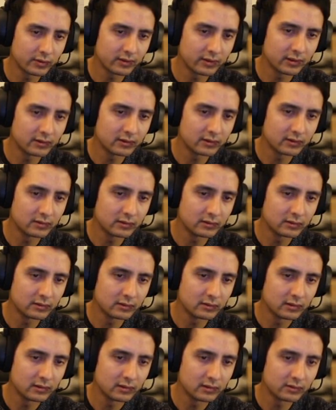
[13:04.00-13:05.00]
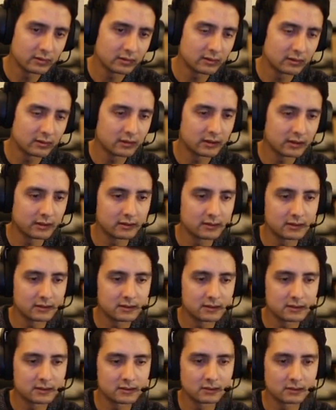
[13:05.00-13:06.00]
it like
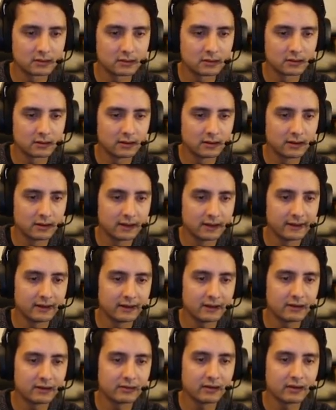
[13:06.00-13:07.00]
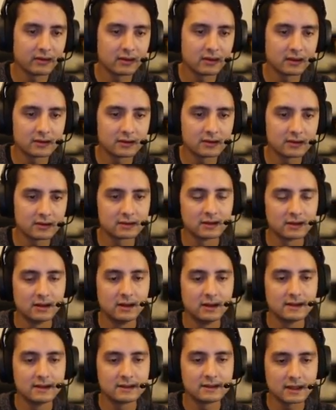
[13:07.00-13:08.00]
this, and everything is
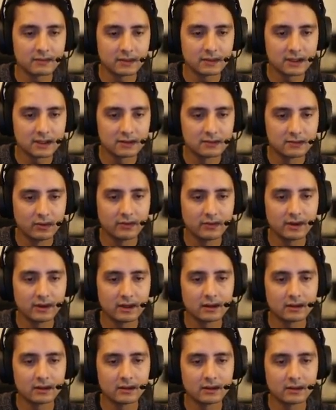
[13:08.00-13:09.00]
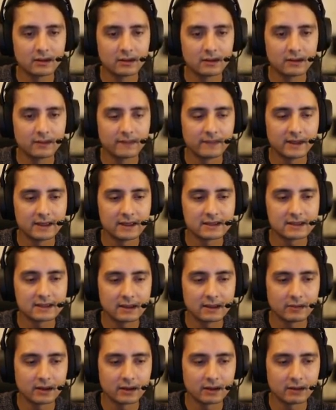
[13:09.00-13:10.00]
same, is moving in same
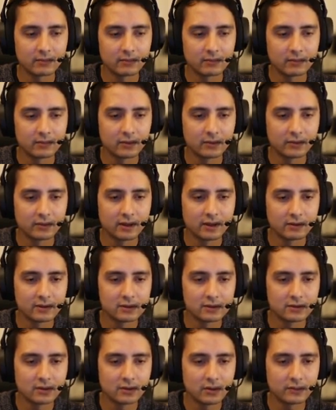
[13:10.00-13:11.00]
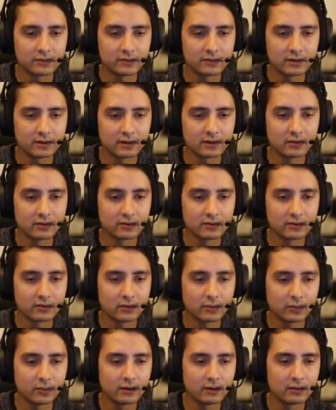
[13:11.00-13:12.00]
time. No, there is no offset, so
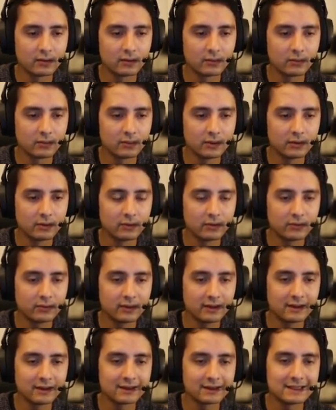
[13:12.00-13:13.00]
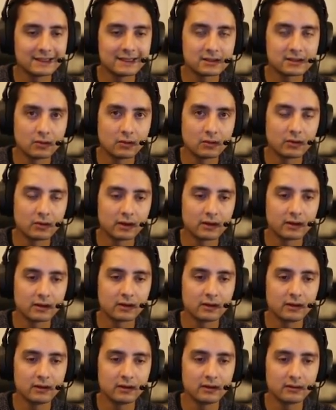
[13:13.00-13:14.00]
we don't feel that it's organic.
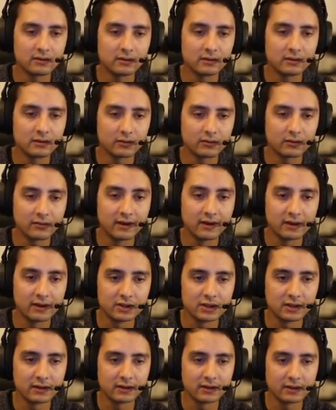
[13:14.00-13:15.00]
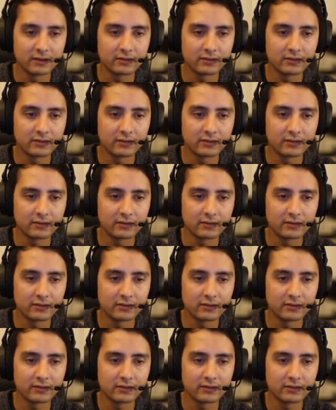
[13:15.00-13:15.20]
It's not fleshy enough.